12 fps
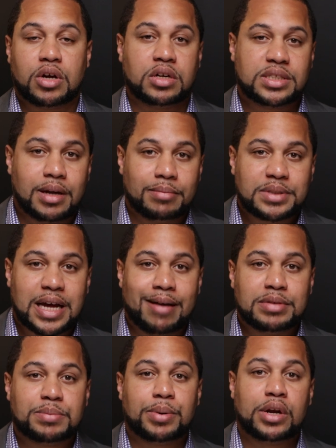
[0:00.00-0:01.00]
are
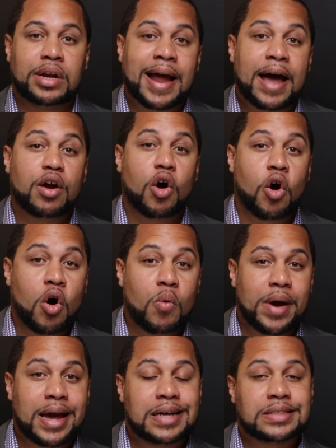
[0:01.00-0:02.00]
sometimes, but not
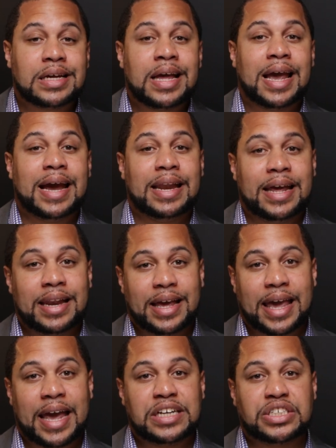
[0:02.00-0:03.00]
always, an
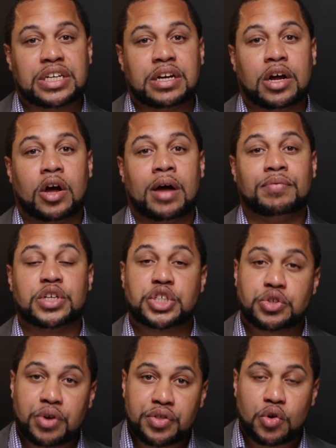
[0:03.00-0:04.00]
indication of the
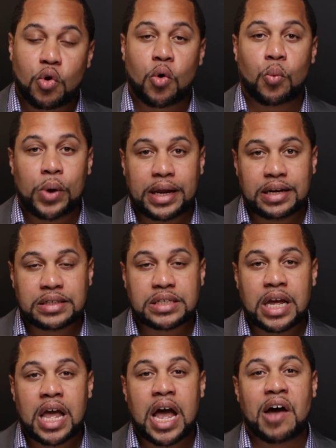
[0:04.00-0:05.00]
strength or weakness
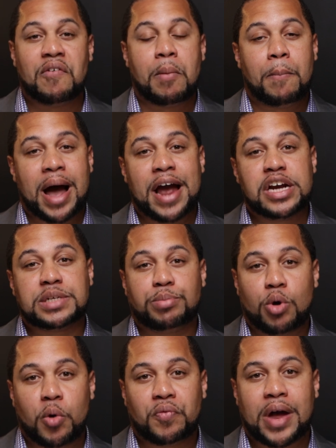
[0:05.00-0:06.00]
of a buyer's
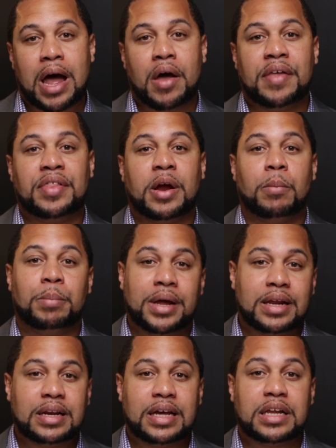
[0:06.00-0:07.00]
profile and their
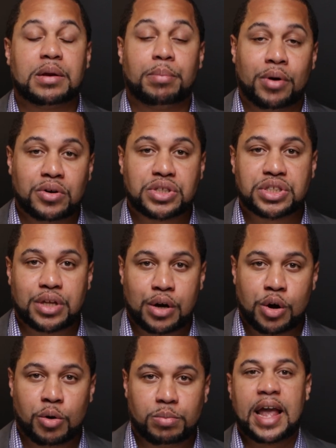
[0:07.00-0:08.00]
ability to purchase the
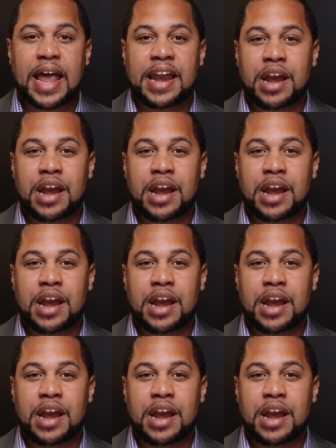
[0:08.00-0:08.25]
home. And